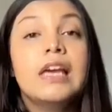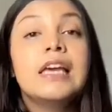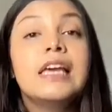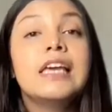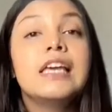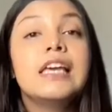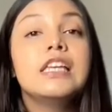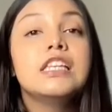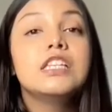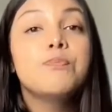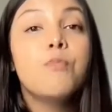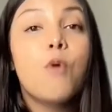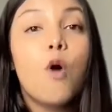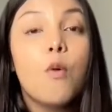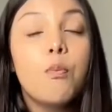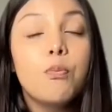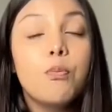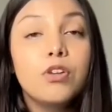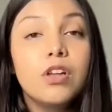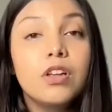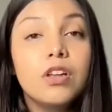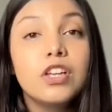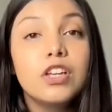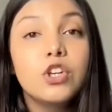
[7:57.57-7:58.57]
He is
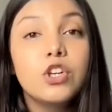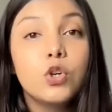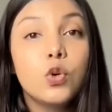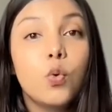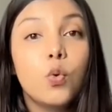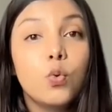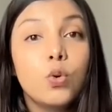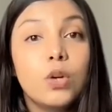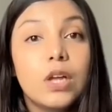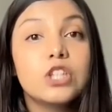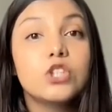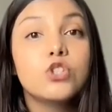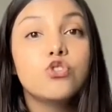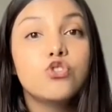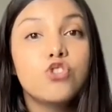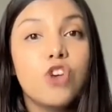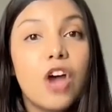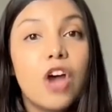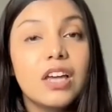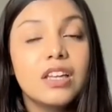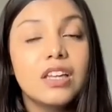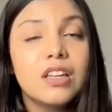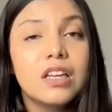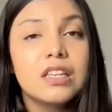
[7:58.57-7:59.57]
popularly known as
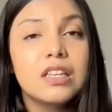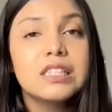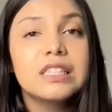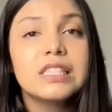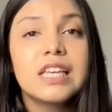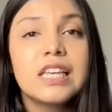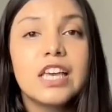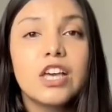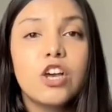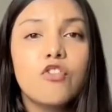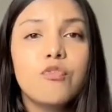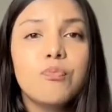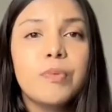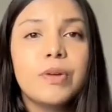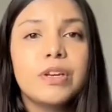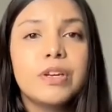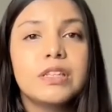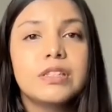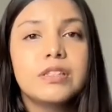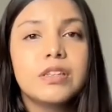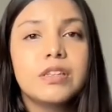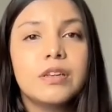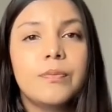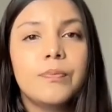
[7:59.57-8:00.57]
China's king of
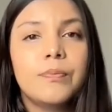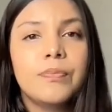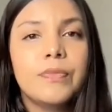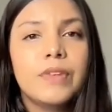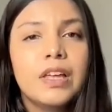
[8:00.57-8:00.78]
medicine.